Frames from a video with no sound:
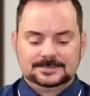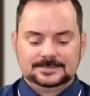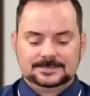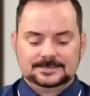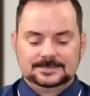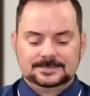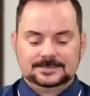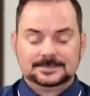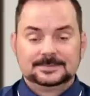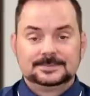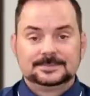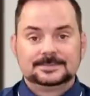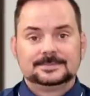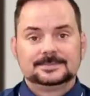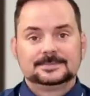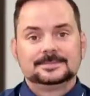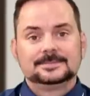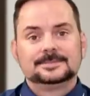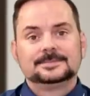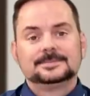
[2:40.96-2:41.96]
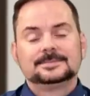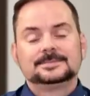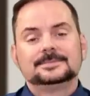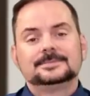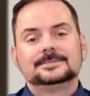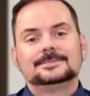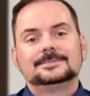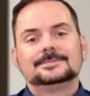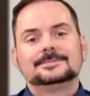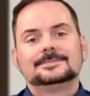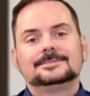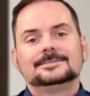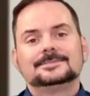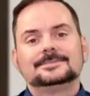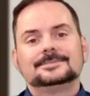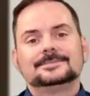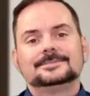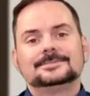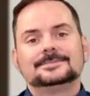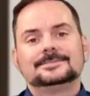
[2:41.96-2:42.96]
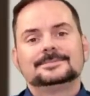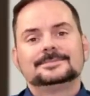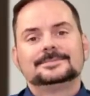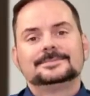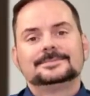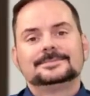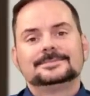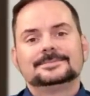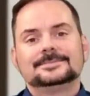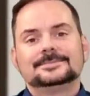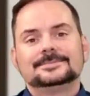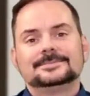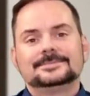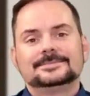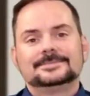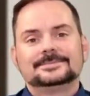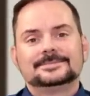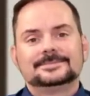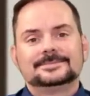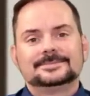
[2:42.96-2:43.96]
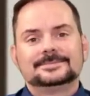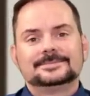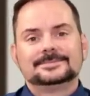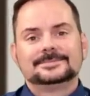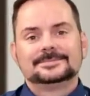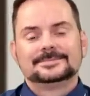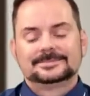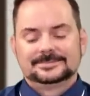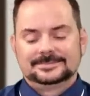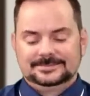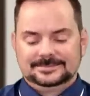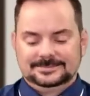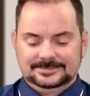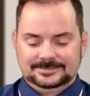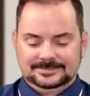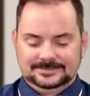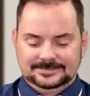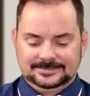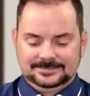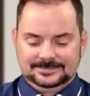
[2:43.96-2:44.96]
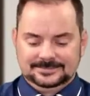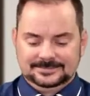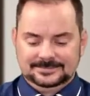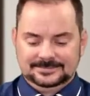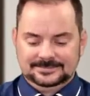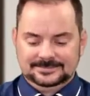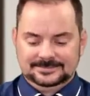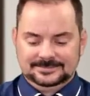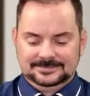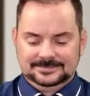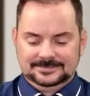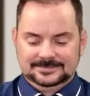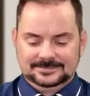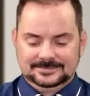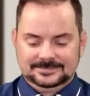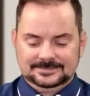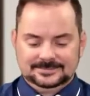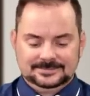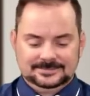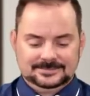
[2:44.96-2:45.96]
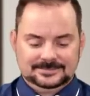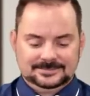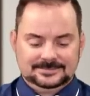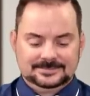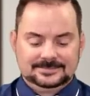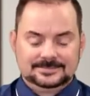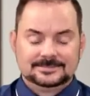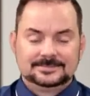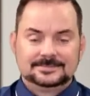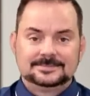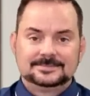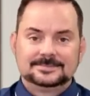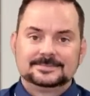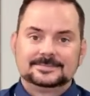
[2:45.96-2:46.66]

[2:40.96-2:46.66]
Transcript: Nothing is said.